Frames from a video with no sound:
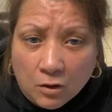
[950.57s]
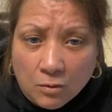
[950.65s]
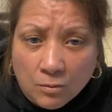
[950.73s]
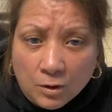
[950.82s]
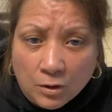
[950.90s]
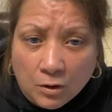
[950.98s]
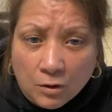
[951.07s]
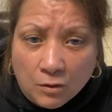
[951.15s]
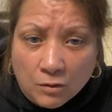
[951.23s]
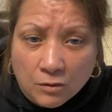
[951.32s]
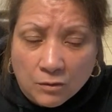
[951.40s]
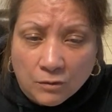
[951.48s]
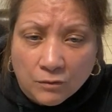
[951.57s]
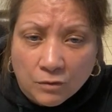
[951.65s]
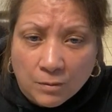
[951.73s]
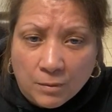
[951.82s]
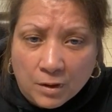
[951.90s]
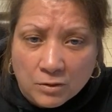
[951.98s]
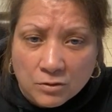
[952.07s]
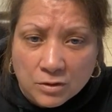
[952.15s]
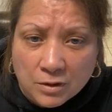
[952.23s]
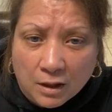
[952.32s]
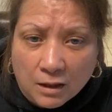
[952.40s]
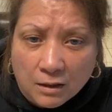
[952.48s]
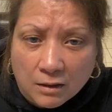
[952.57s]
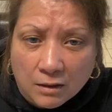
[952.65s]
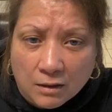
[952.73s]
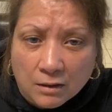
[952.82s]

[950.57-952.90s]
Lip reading: alone for Mother's Day.